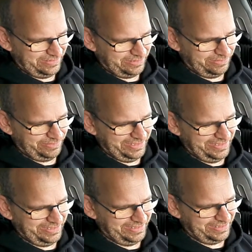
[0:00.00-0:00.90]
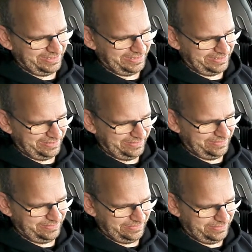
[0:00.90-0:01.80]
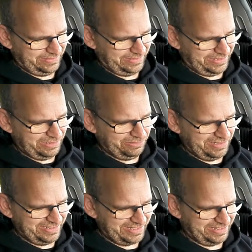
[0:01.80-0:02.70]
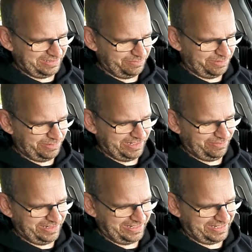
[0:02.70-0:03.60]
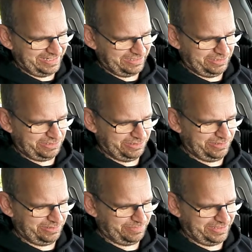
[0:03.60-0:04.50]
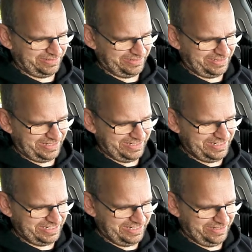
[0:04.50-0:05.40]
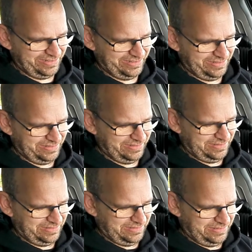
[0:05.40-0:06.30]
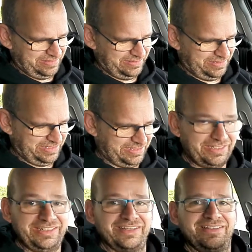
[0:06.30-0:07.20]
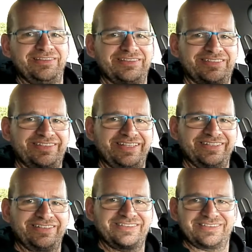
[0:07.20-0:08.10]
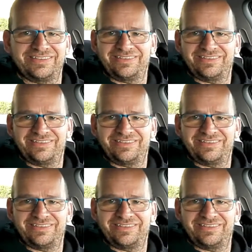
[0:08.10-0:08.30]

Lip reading: Don't really need that. I usually take them away when I get the shirt because they're itchy. These here stickers.